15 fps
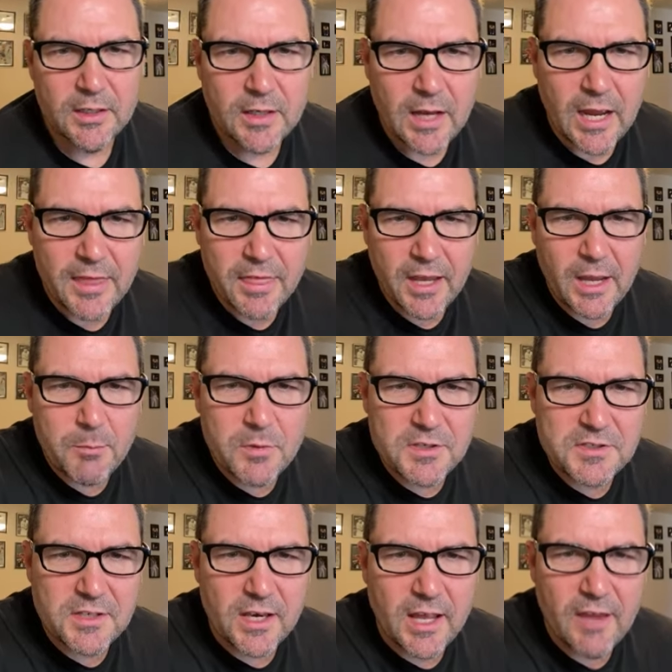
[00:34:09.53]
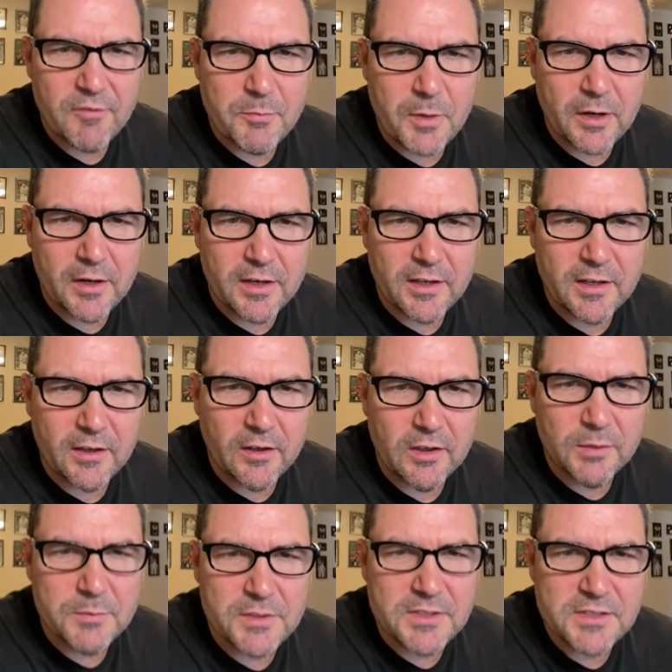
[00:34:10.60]
I think I missed an F, Mary, Kill.
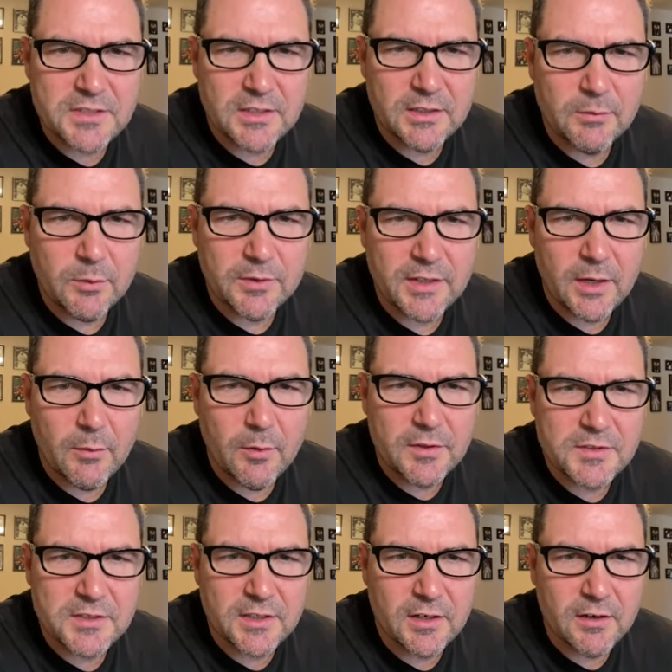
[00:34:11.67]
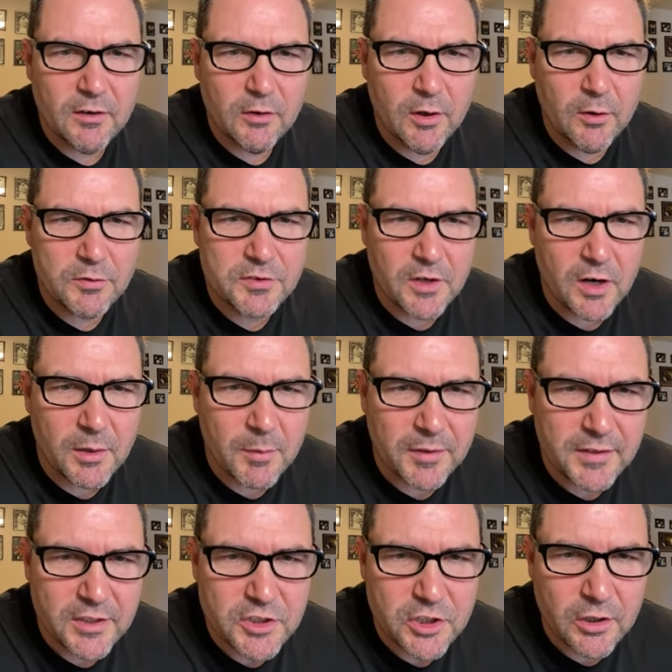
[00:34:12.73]
Let me see what that was here. Hello, sorry about
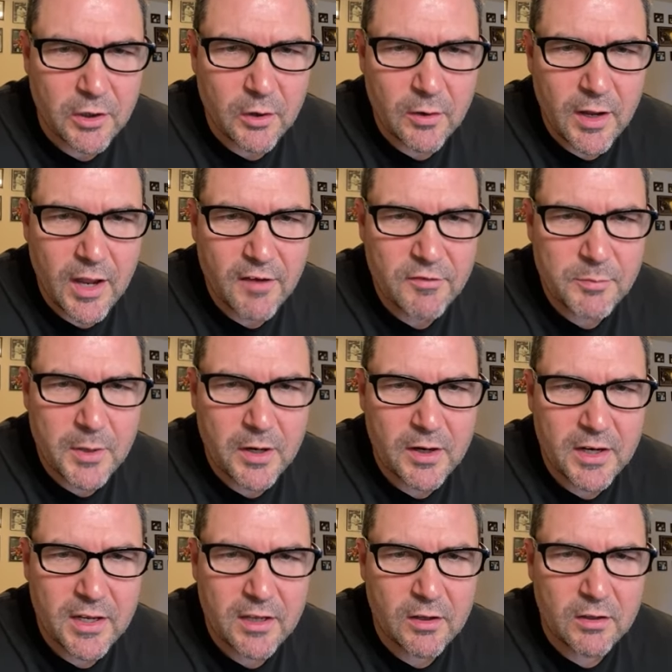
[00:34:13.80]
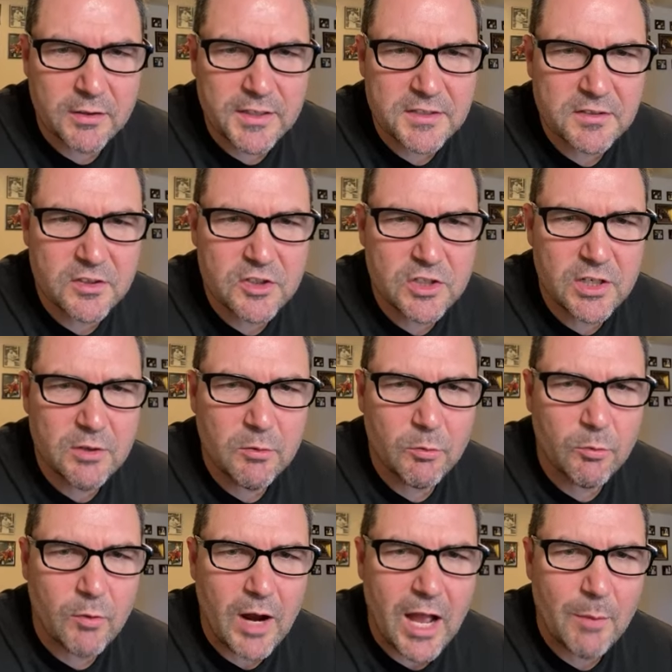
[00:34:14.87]
that, Charo. F, Mary, Kill, Lisa G,
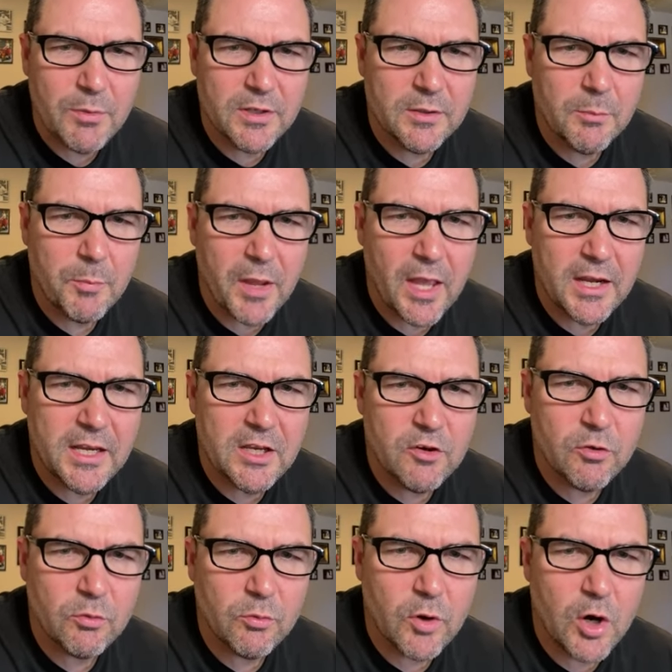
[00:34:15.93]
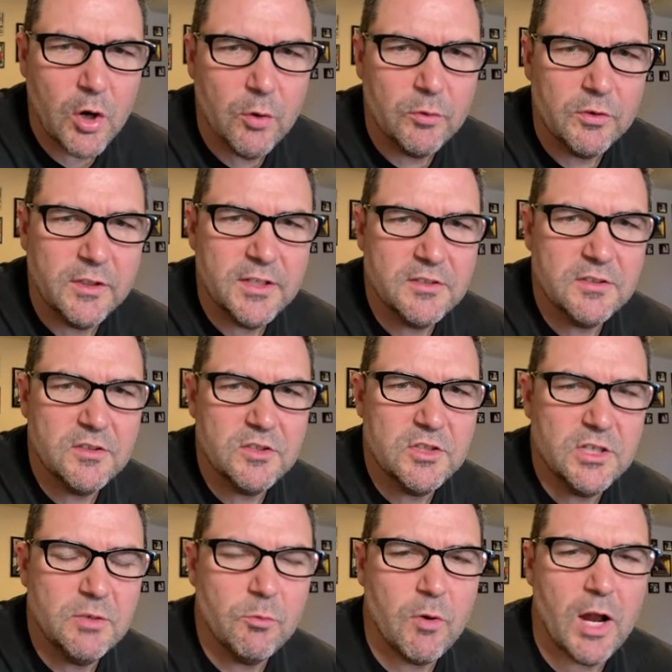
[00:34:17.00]
Robin, Penny Crone. Lisa
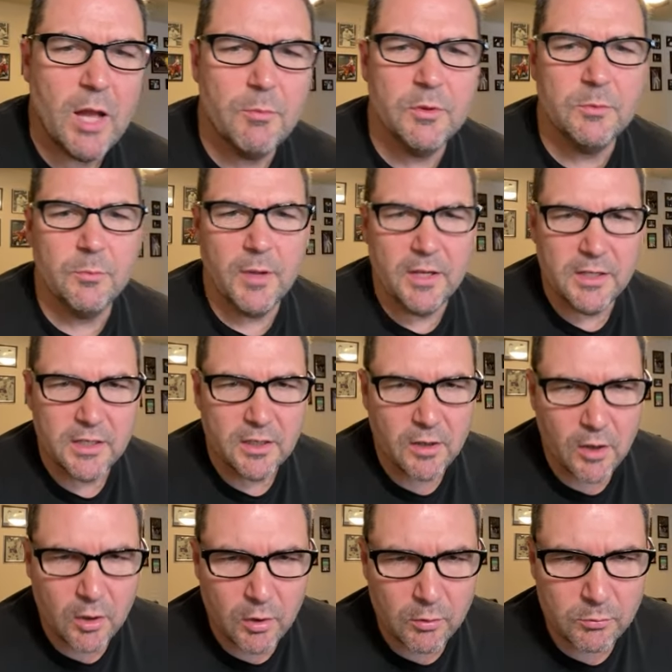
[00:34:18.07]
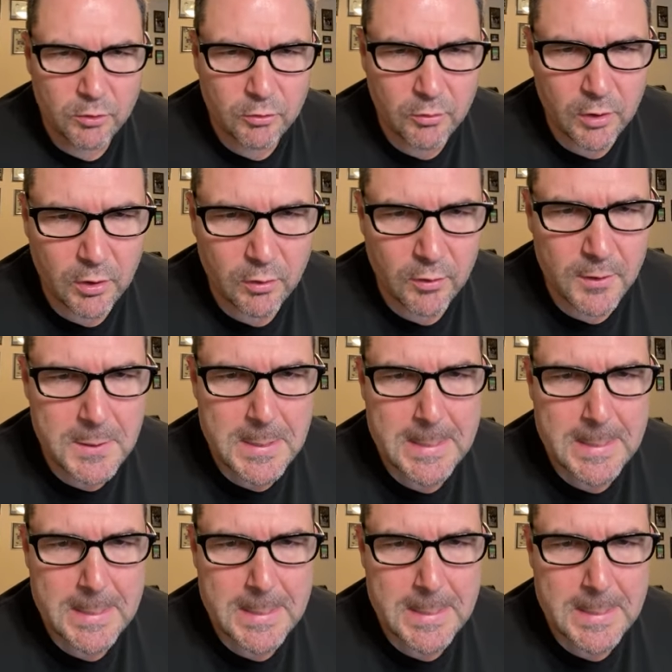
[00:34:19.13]
G, Robin, Penny Crone.